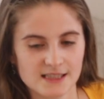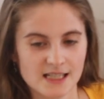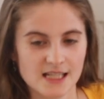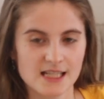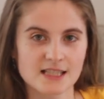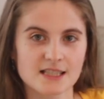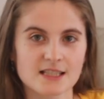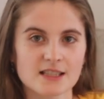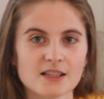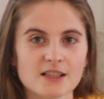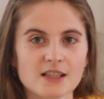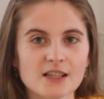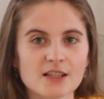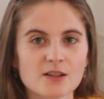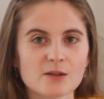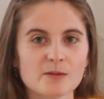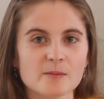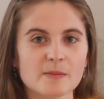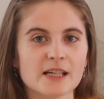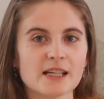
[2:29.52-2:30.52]
is a
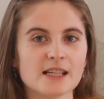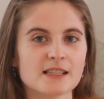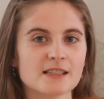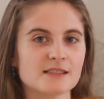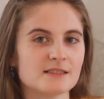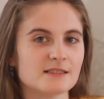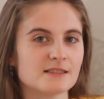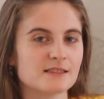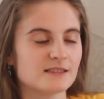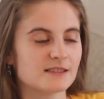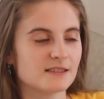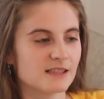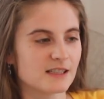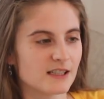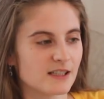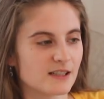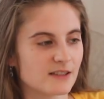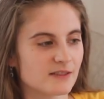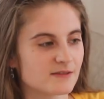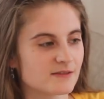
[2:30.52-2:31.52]
little bit, you
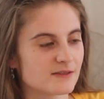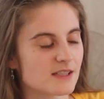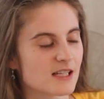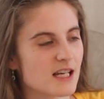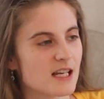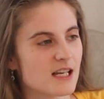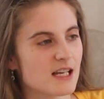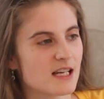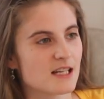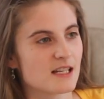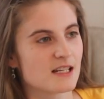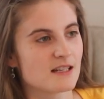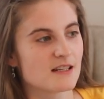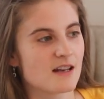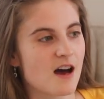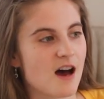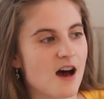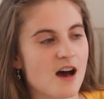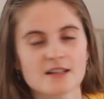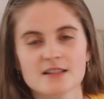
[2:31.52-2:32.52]
know,
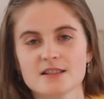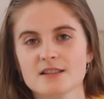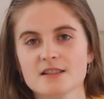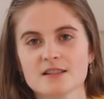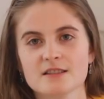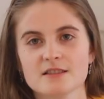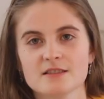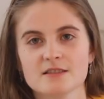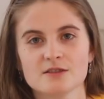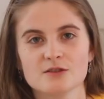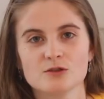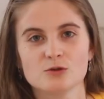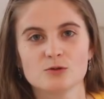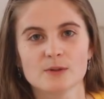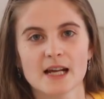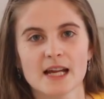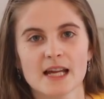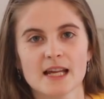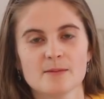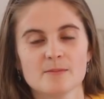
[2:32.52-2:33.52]
not
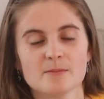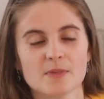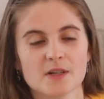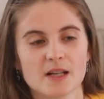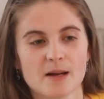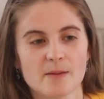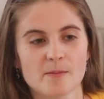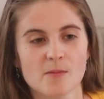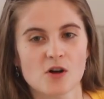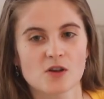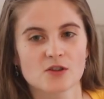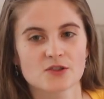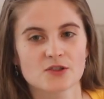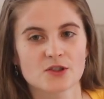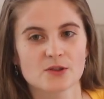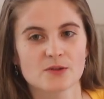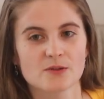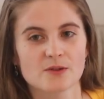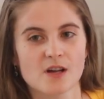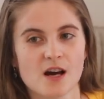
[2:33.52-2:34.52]
great, but I'm
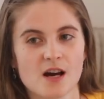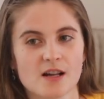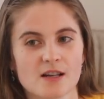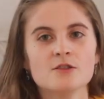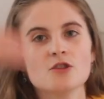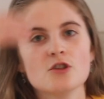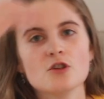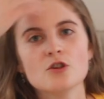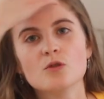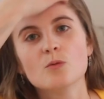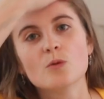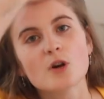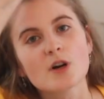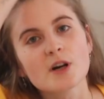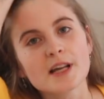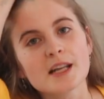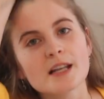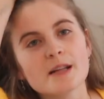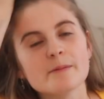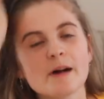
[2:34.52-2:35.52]
also not too
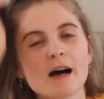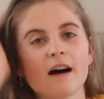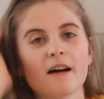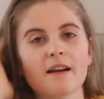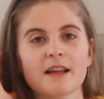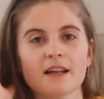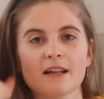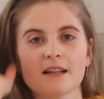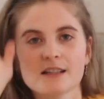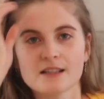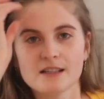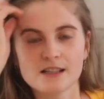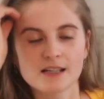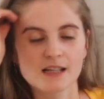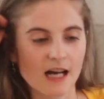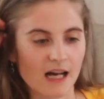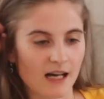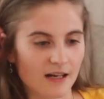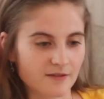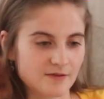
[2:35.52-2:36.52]
worried about it.
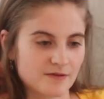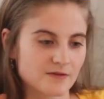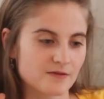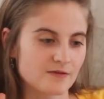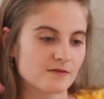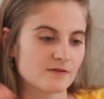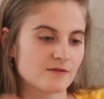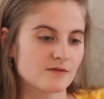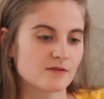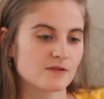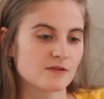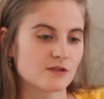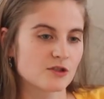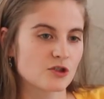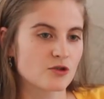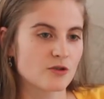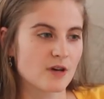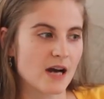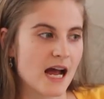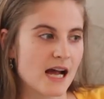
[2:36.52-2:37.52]
I've
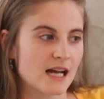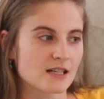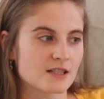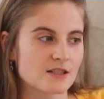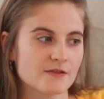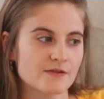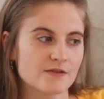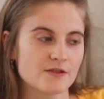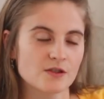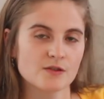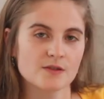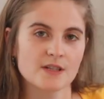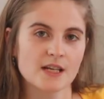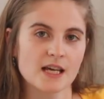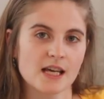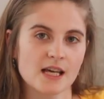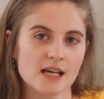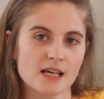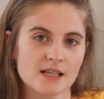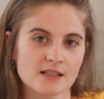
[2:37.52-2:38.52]
tracked a few
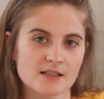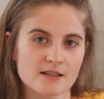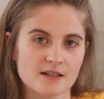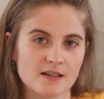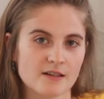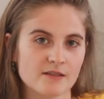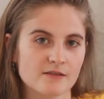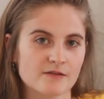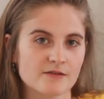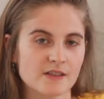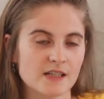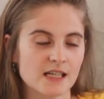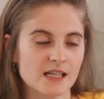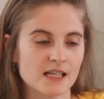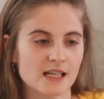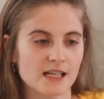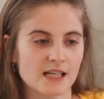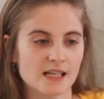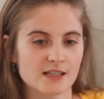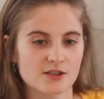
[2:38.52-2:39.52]
days of
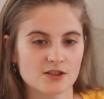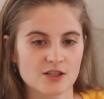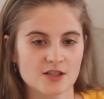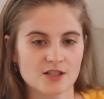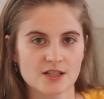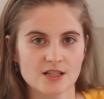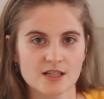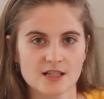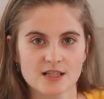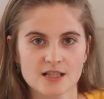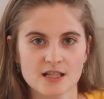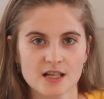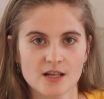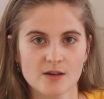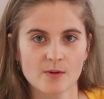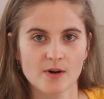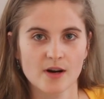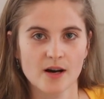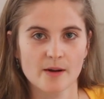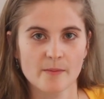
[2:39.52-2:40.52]
eating just to see
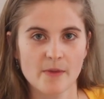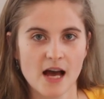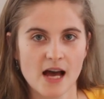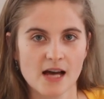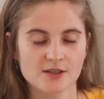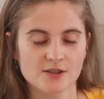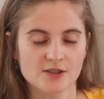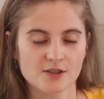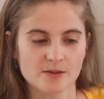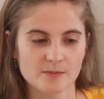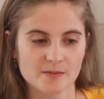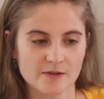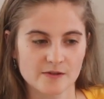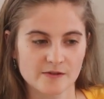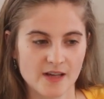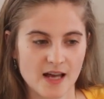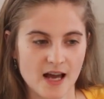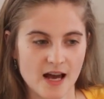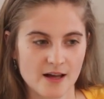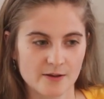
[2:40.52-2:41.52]
where I'm at in terms
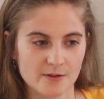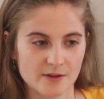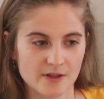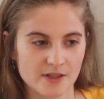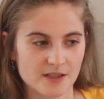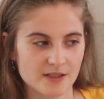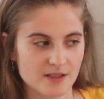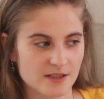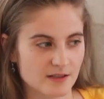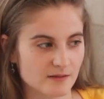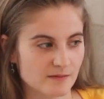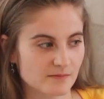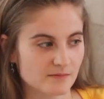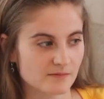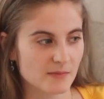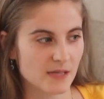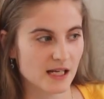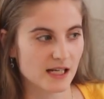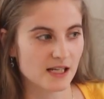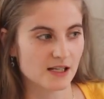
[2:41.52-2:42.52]
of calories and
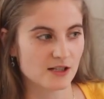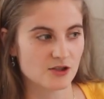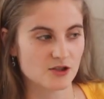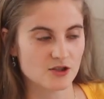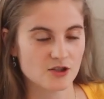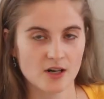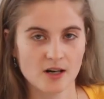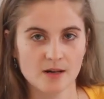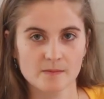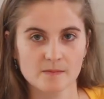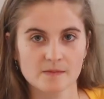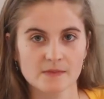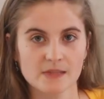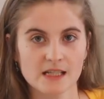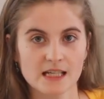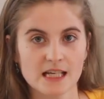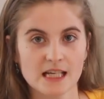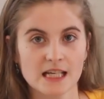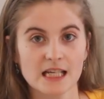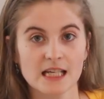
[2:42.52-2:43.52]
making sure I'm
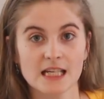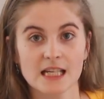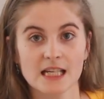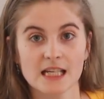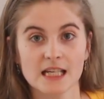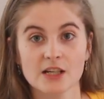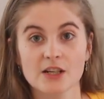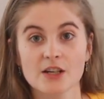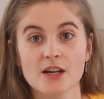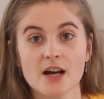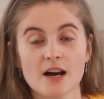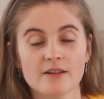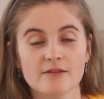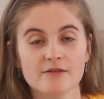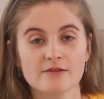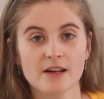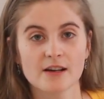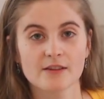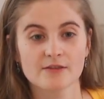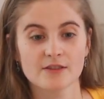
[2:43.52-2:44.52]
eating
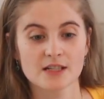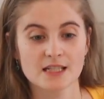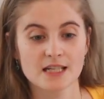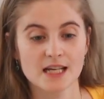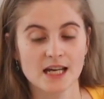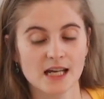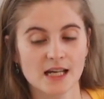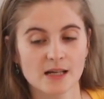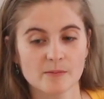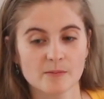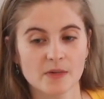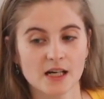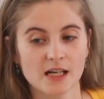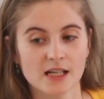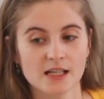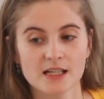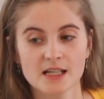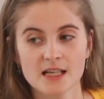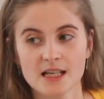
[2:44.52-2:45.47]
enough every day, but